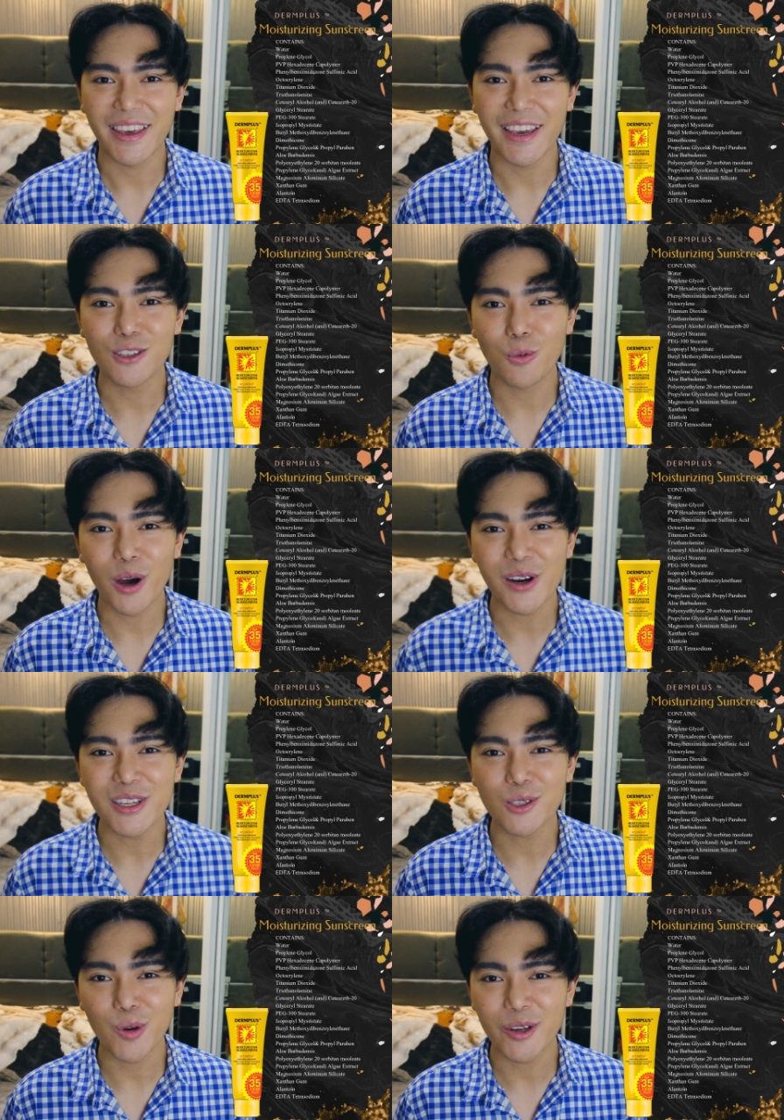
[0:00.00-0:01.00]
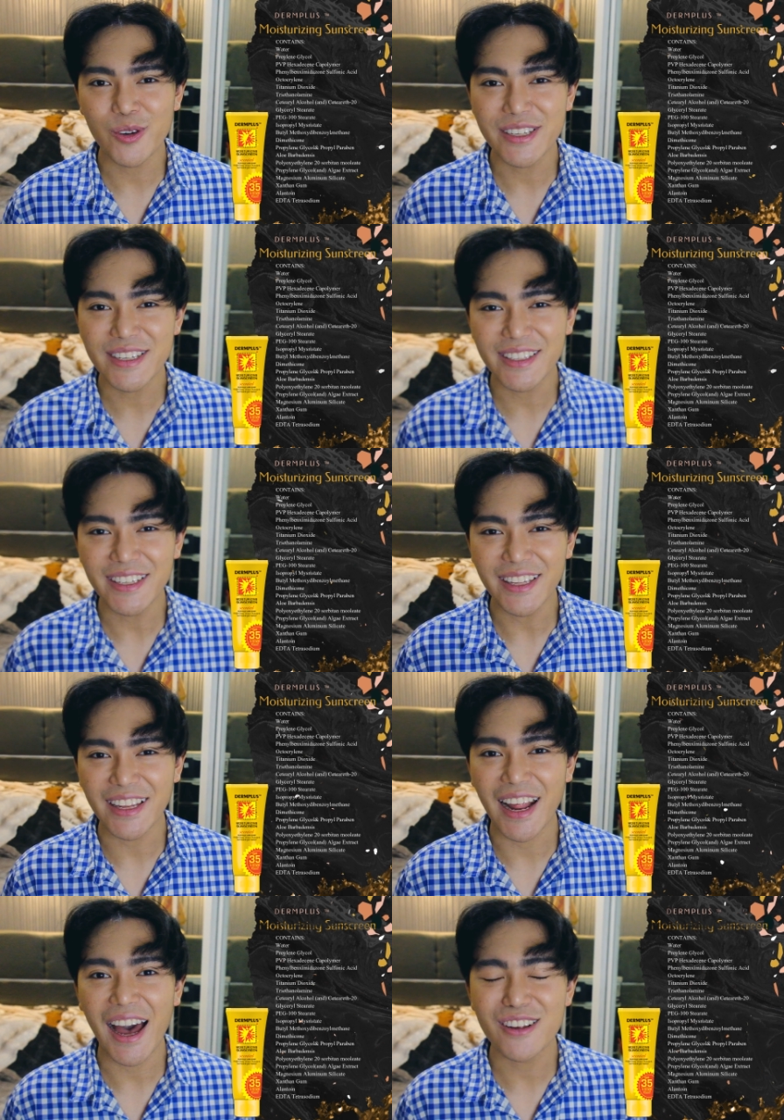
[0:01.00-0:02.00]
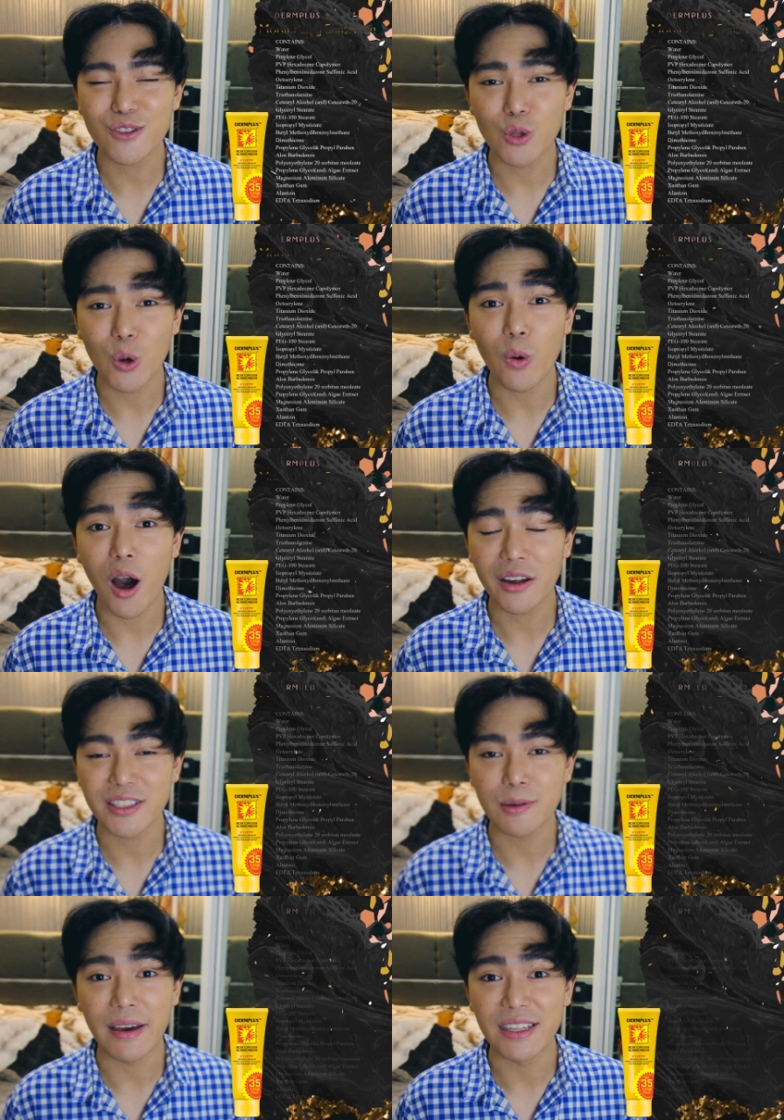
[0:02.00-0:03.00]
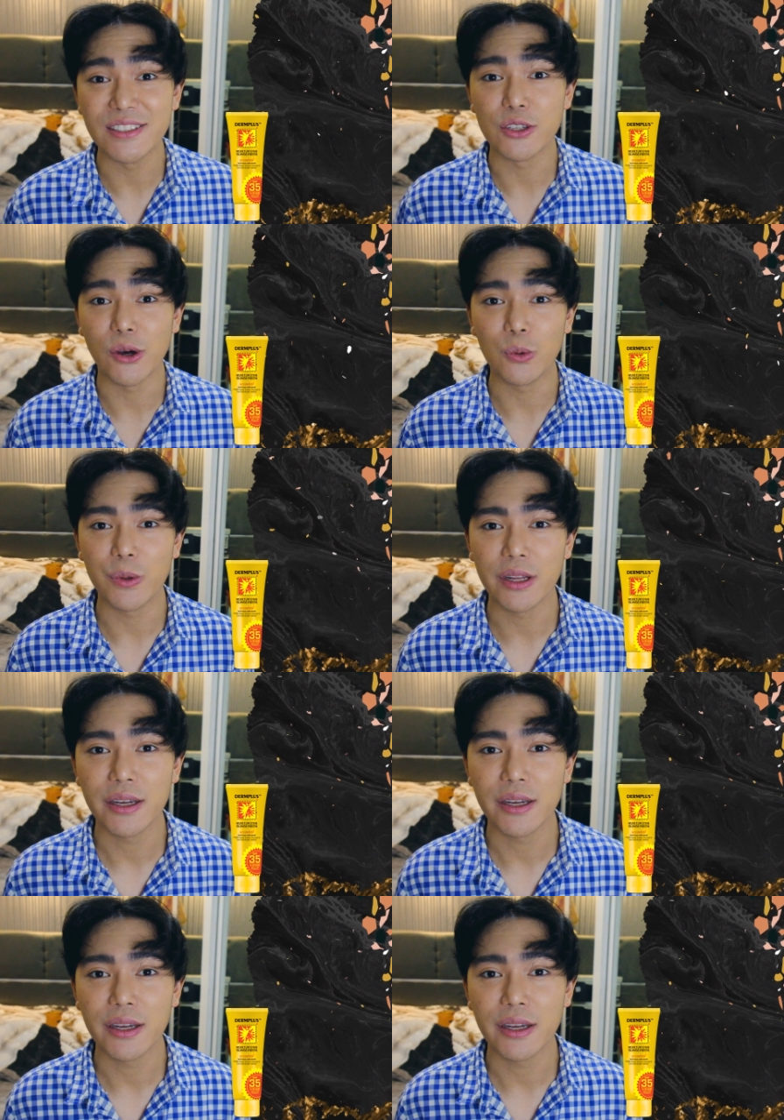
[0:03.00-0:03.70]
It's water and sweat resistant and has no oxybenzone.